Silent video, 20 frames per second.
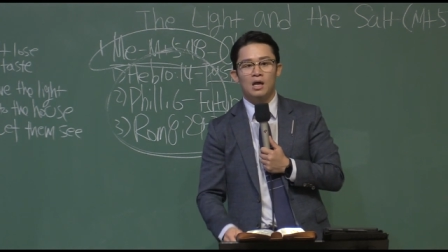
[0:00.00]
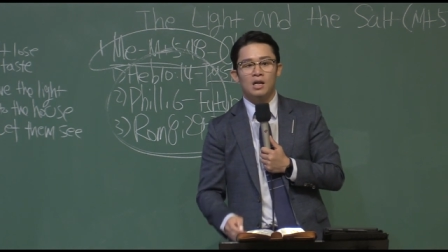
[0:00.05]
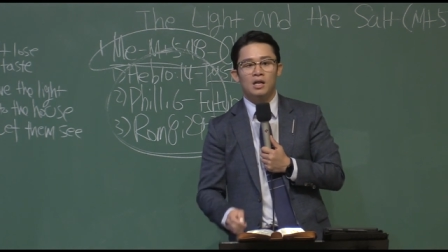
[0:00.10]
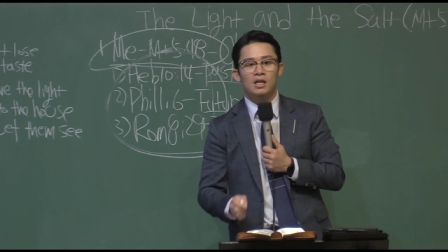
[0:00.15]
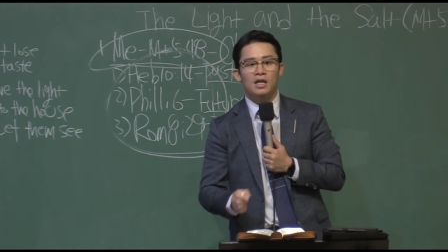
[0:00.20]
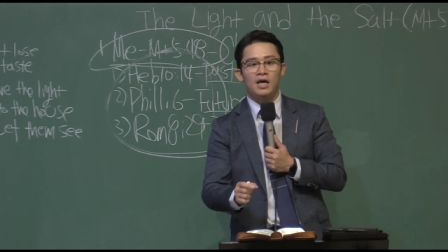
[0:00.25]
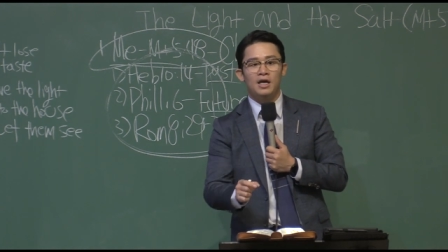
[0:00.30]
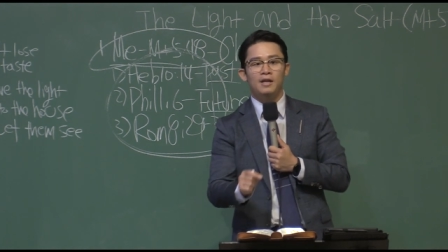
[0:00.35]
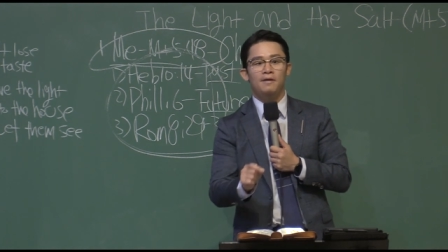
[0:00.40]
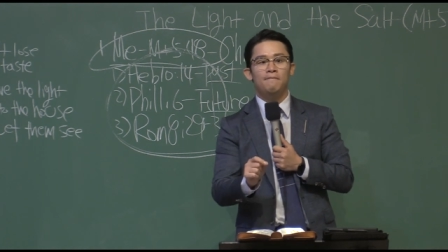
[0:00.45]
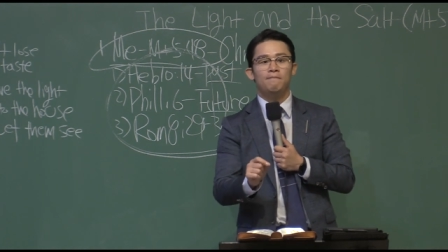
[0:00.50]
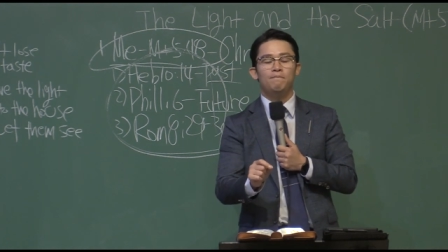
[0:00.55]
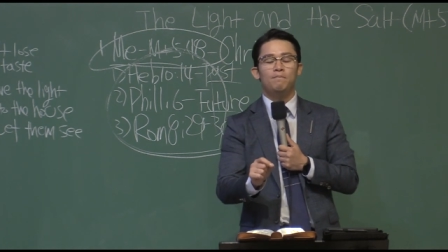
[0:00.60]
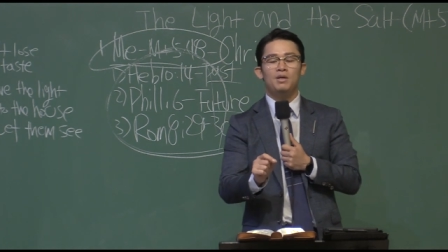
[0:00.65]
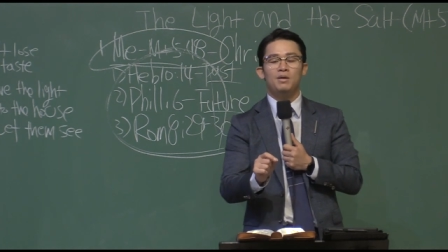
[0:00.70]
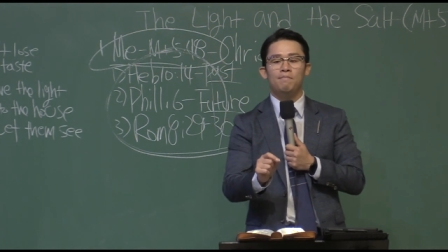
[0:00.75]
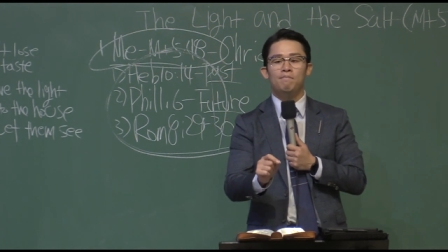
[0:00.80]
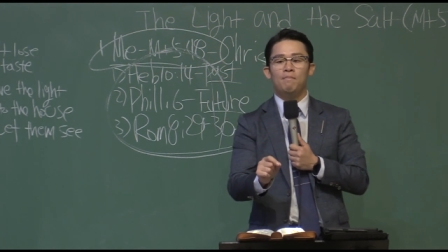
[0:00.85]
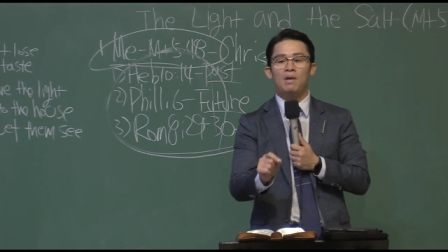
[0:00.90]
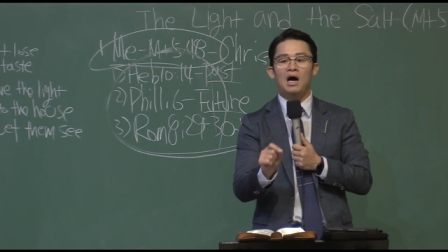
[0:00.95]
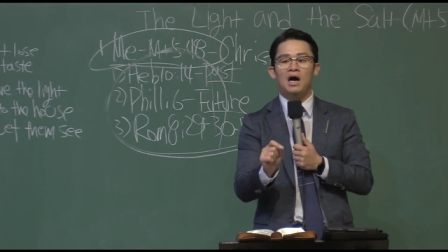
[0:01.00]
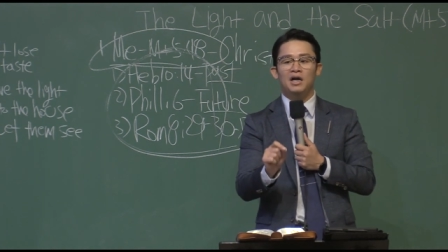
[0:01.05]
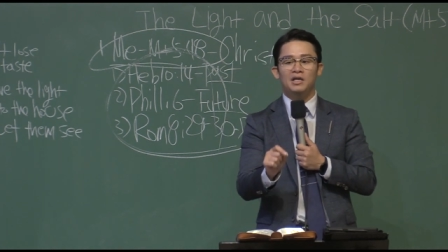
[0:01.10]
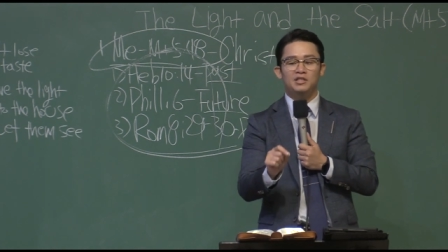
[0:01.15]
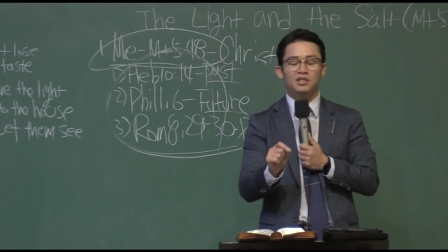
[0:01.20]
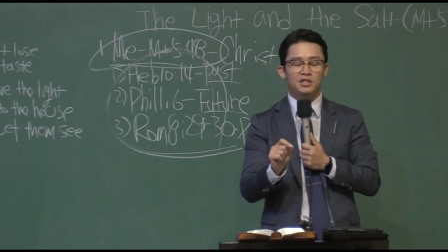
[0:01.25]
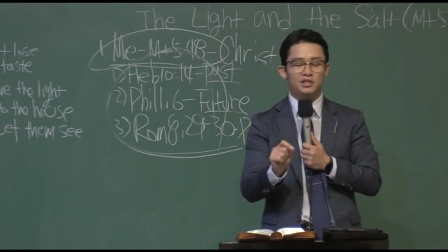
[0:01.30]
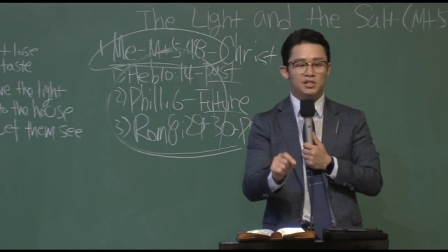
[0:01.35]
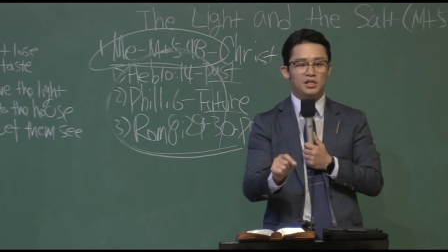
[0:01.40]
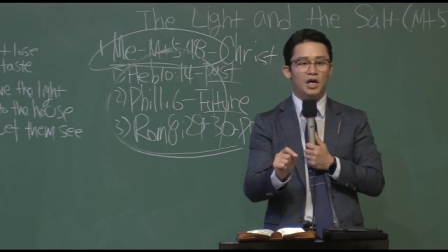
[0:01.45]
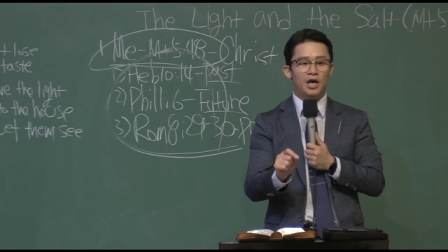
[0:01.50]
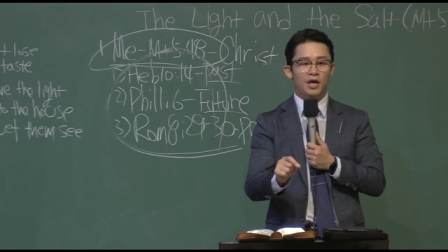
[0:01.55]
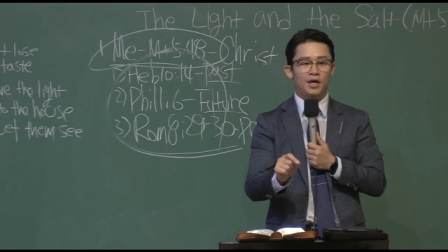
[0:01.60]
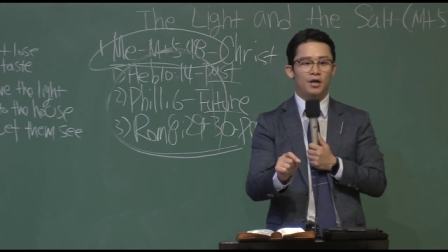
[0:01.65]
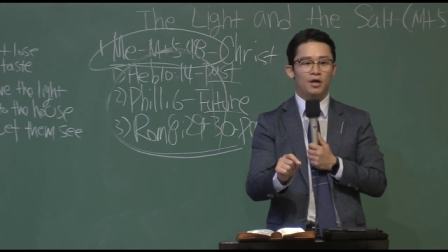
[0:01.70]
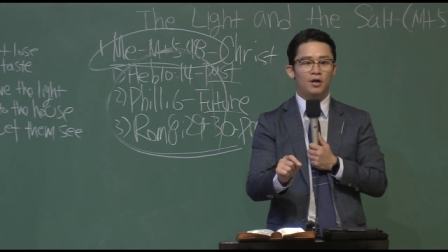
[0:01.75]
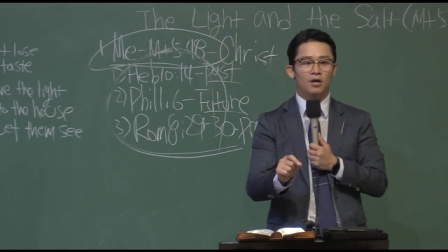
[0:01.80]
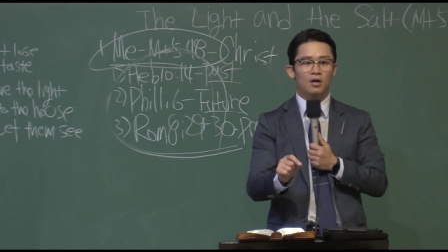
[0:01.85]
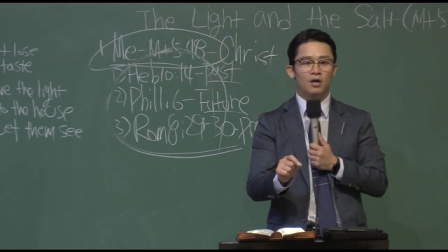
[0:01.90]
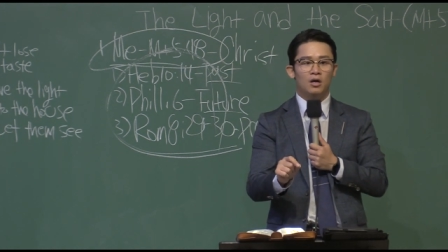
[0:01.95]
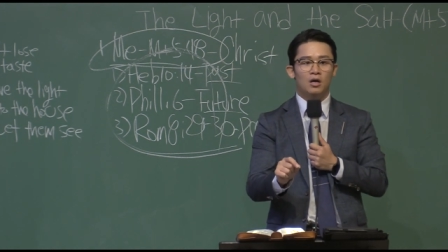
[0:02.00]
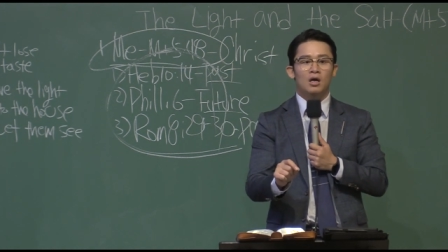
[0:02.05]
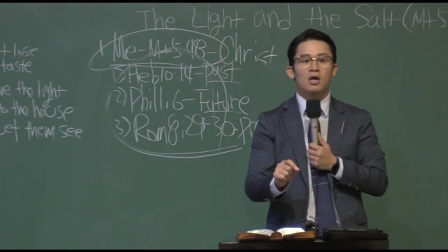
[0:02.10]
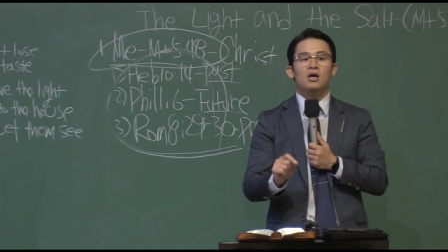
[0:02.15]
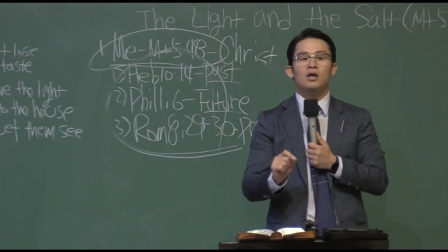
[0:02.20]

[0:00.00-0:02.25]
Let him be my desire.